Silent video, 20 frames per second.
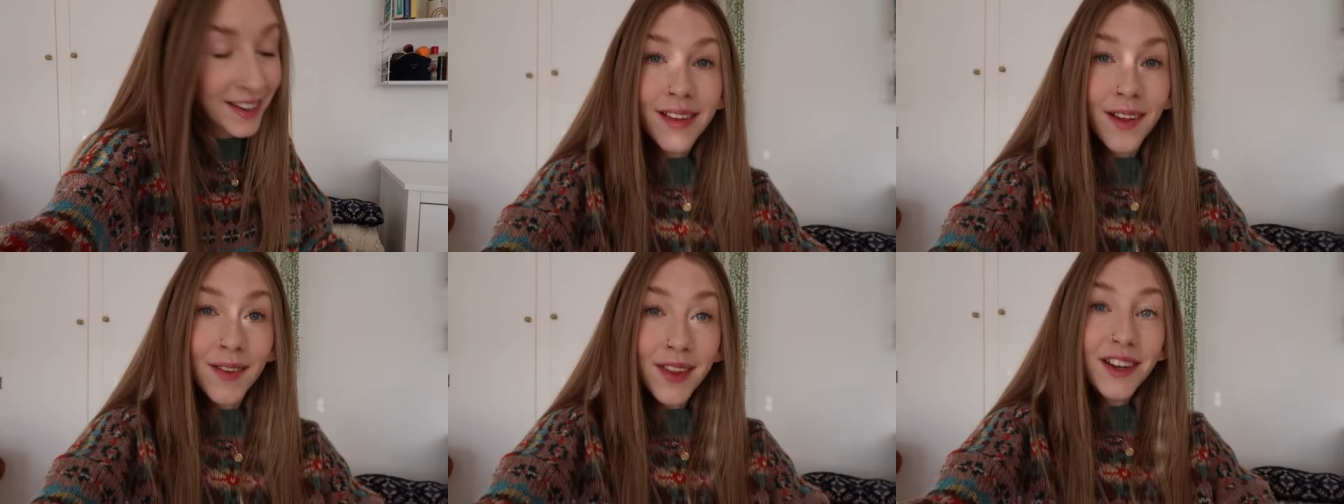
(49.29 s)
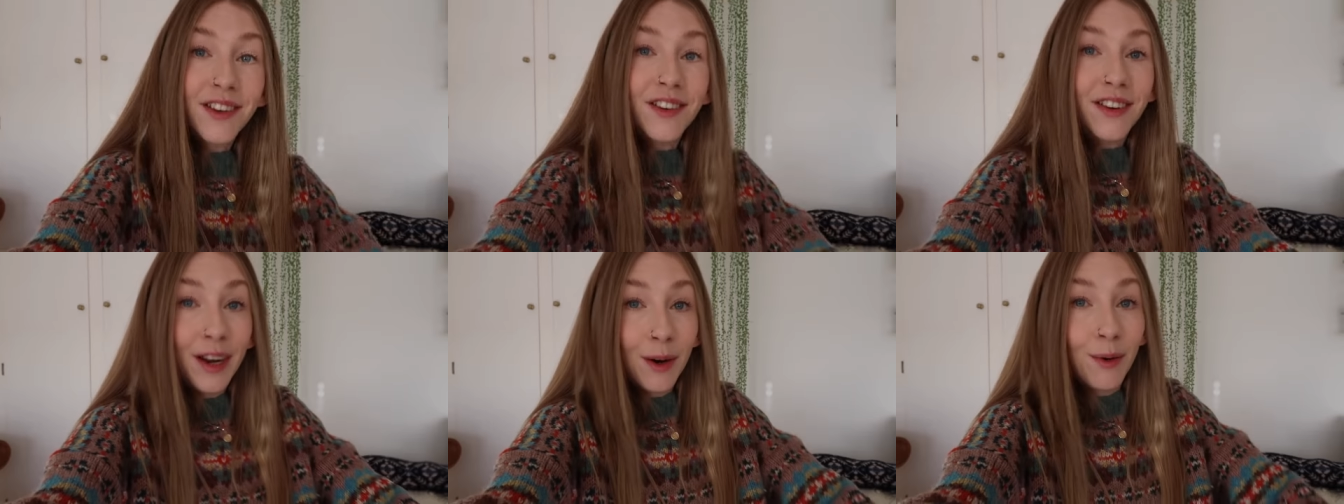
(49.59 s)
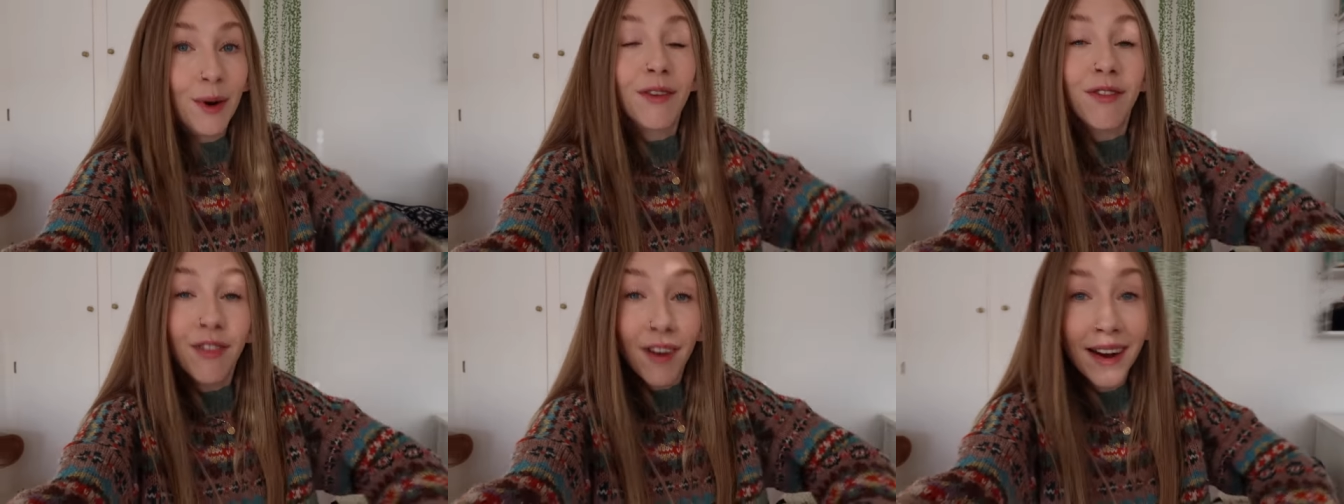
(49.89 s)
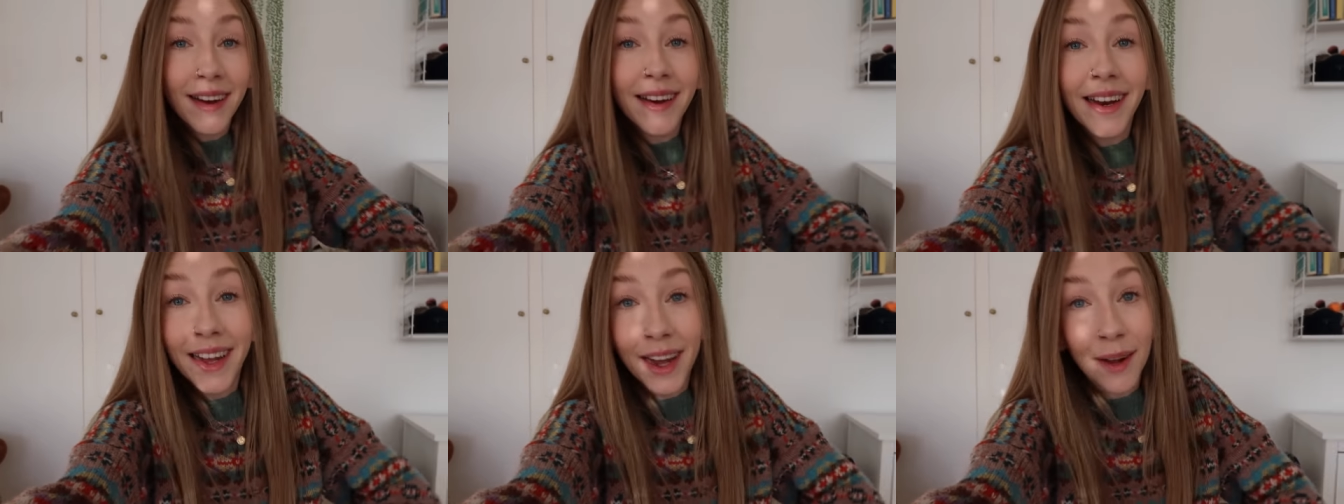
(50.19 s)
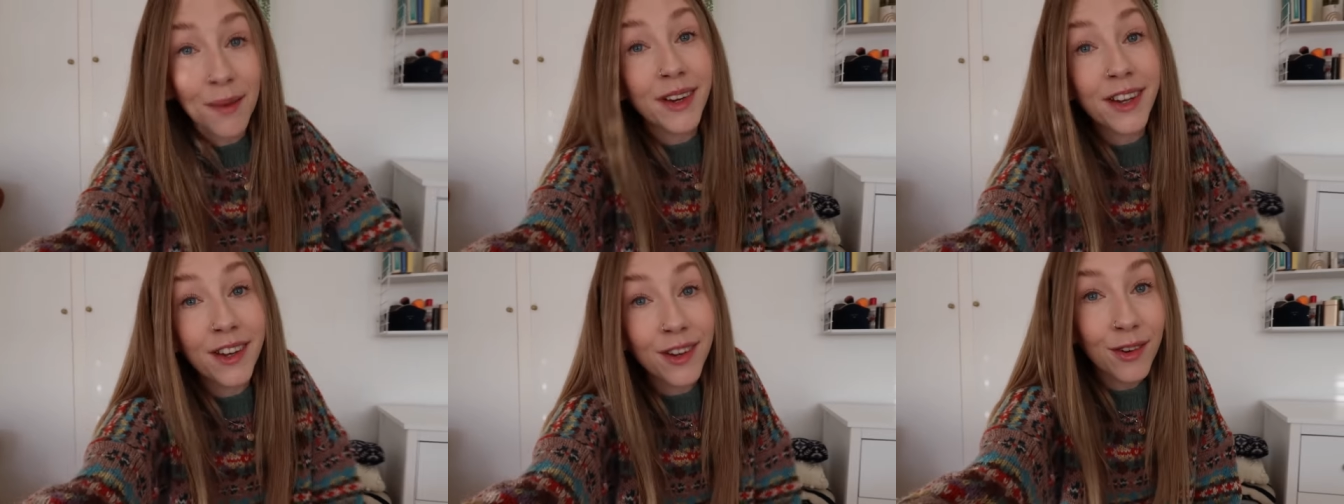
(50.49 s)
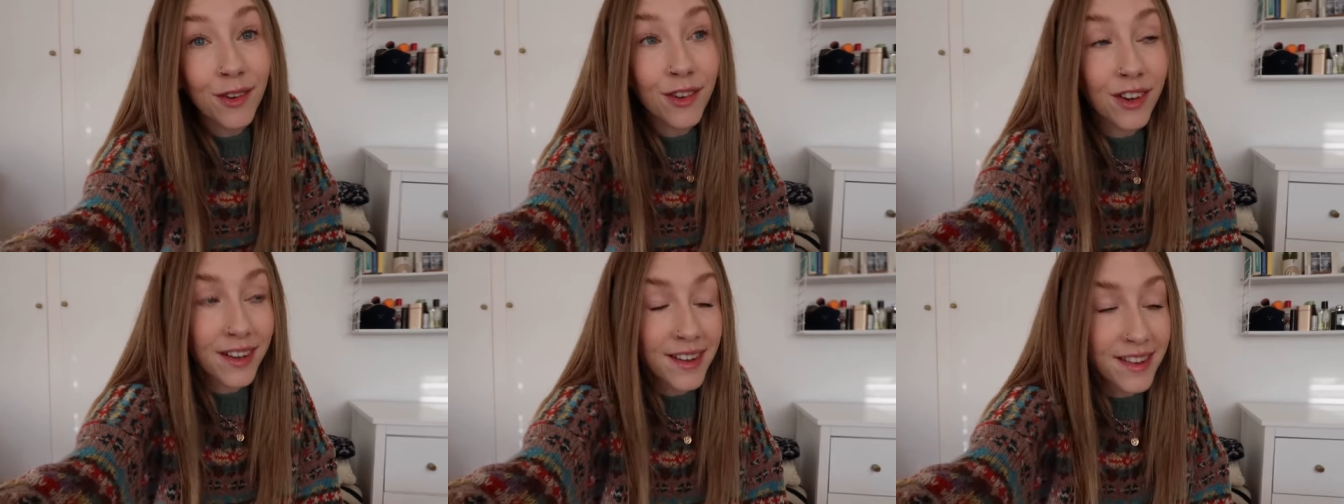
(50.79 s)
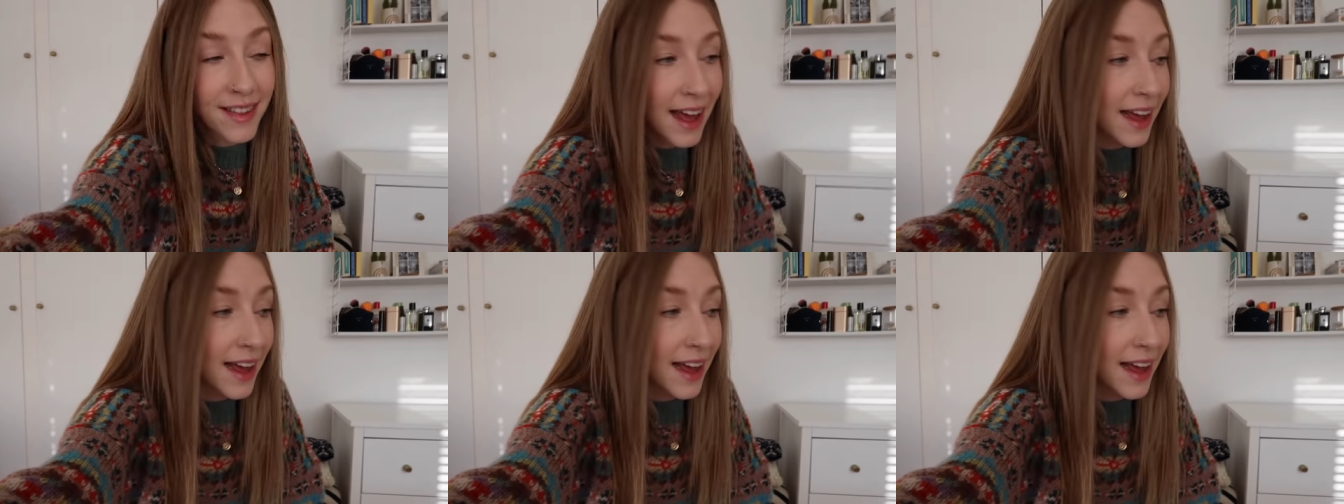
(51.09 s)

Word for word: So this year we're finally going to do just